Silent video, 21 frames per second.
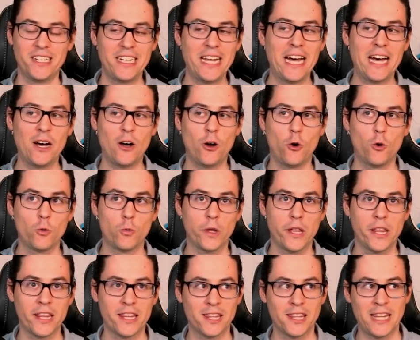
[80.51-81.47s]
Now,
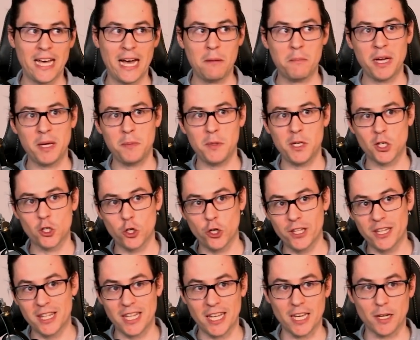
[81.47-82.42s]
that might be a
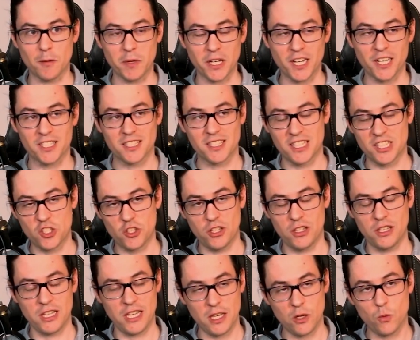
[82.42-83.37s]
good thing because
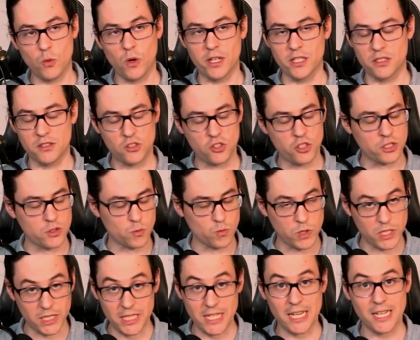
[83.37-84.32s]
he was just
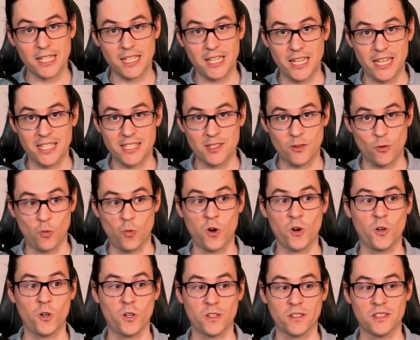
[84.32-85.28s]
ridiculous in
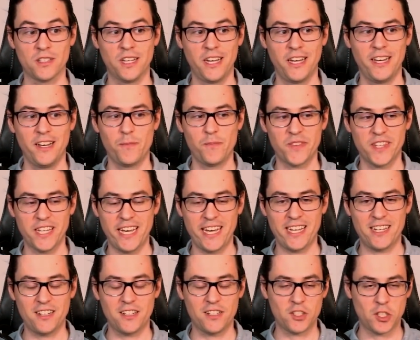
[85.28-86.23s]
World.
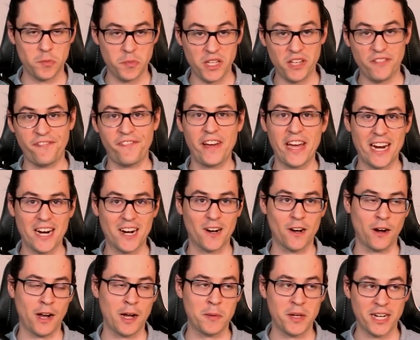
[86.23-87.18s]
And to be
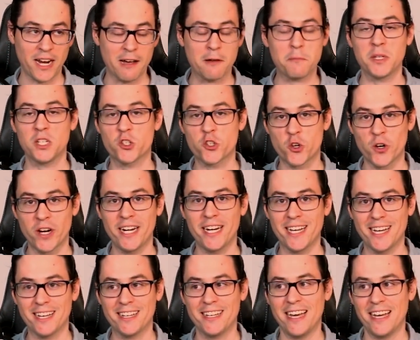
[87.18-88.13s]
fair, I mean, I've been
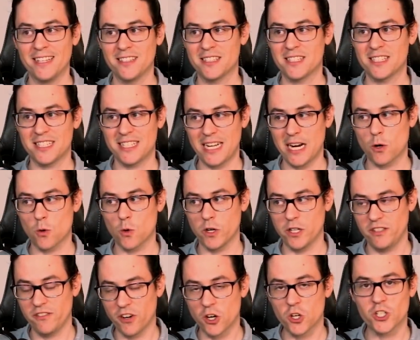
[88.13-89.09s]
training against
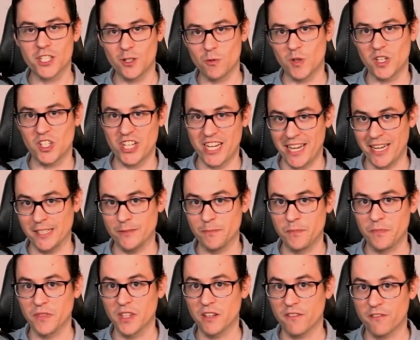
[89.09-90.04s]
steroid version Rajang
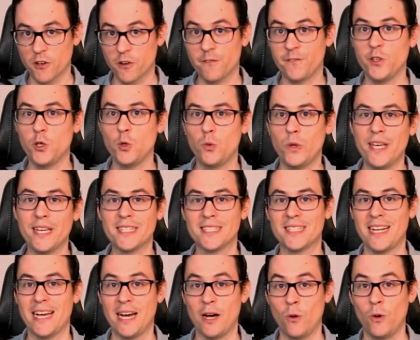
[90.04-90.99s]
for a few
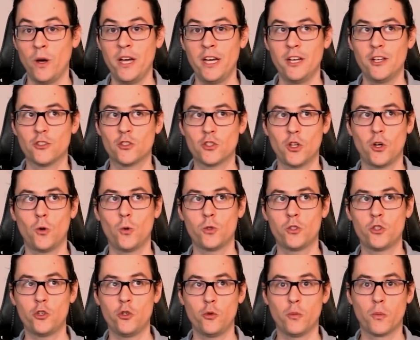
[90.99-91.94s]
weeks now. So
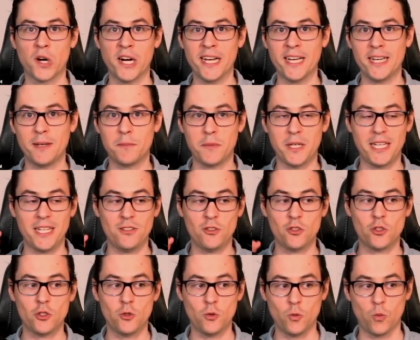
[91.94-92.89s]
to bring him
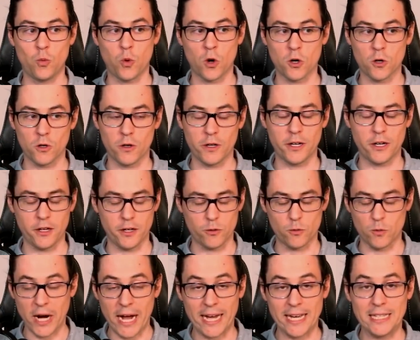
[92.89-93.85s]
into
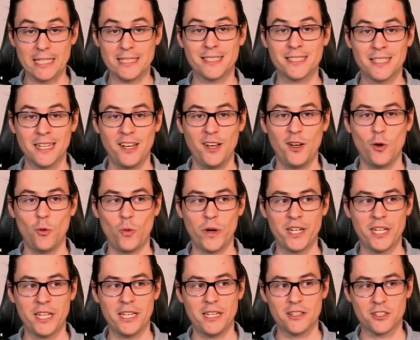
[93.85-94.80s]
Rise
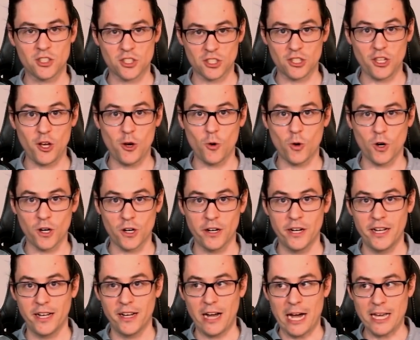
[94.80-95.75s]
when he is slower,
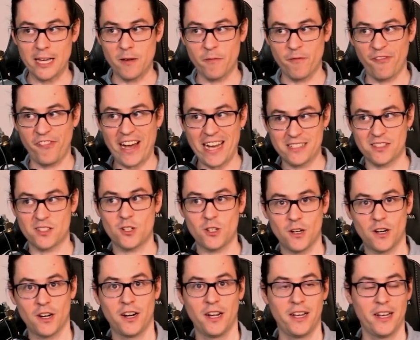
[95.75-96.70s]
I am
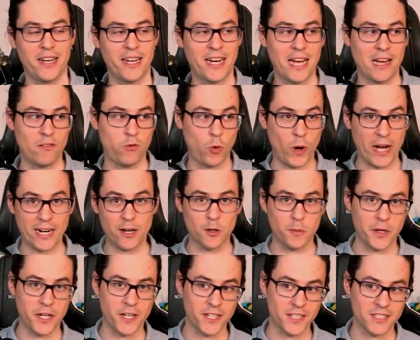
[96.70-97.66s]
faster, and I have wire
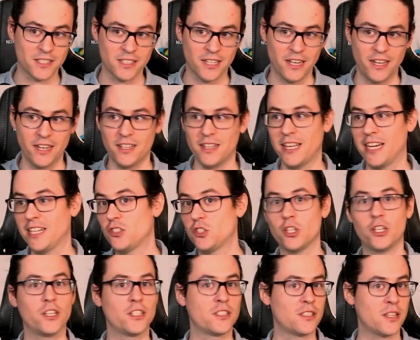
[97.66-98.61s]
bugs, like
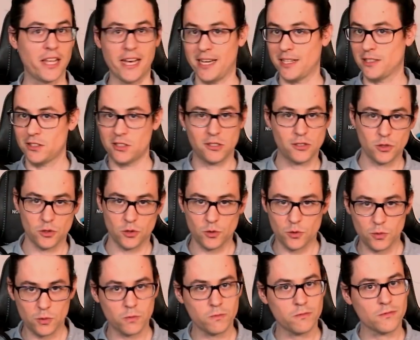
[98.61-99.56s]
just like
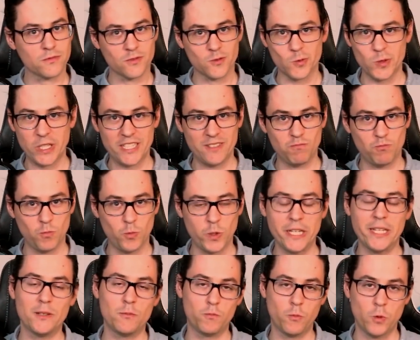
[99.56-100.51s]
we
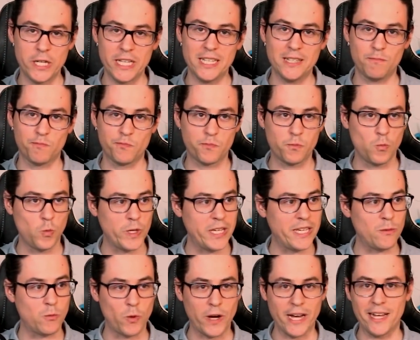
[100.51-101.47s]

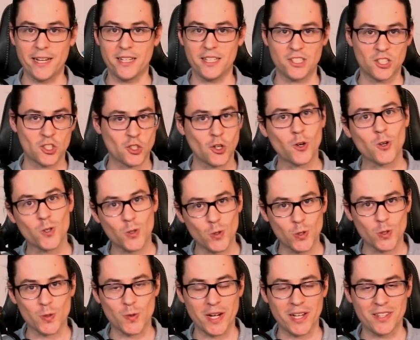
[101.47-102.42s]
went
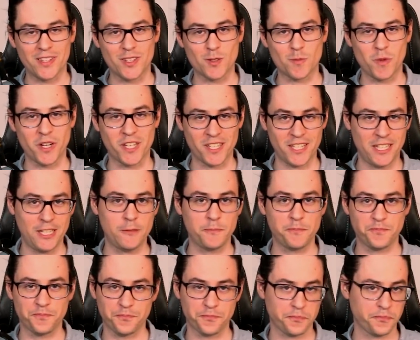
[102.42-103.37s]
circles around this monkey,
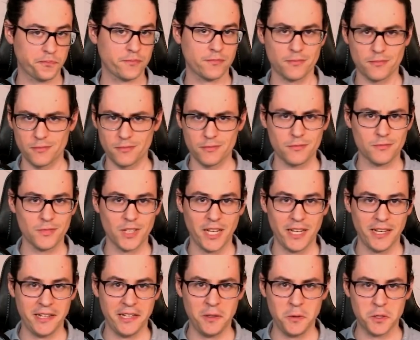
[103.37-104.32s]

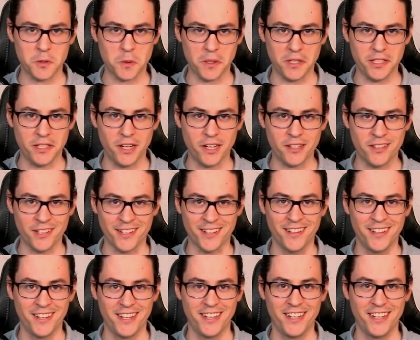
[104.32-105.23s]
and he was really nothing.